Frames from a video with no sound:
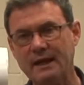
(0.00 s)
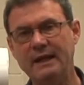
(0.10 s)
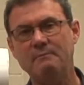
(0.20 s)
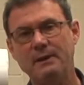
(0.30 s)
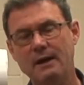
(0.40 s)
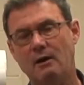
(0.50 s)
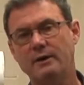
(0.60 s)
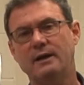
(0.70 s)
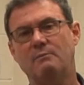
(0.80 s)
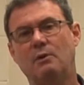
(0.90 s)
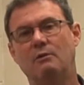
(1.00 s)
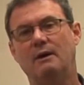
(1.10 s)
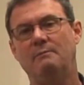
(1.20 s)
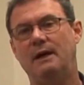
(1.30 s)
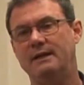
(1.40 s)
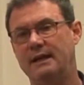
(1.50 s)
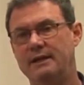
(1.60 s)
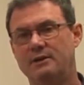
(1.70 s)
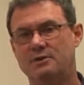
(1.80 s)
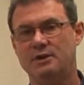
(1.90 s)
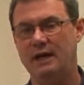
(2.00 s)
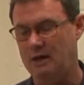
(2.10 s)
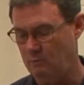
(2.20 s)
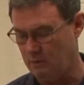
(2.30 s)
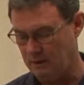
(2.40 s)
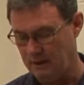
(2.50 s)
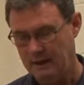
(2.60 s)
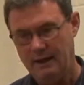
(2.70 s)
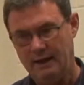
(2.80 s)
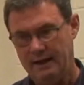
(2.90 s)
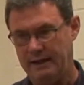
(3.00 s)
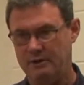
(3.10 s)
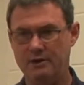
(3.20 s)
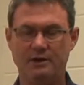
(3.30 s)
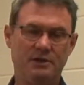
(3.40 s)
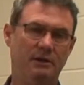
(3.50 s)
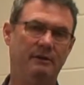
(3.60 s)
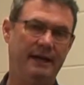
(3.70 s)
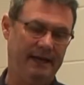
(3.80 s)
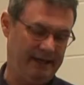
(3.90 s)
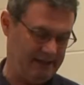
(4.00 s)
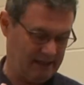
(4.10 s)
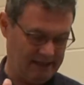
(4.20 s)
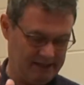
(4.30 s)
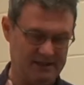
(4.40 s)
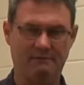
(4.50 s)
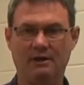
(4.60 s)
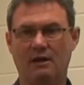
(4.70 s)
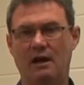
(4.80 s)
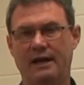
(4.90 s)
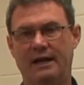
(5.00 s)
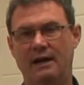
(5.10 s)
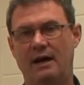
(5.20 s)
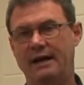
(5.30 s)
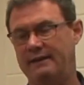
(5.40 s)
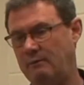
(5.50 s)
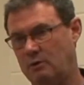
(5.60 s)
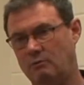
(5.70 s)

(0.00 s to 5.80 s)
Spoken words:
NPR did a program like that years ago where you could tune in at like 7 o'clock at night and they would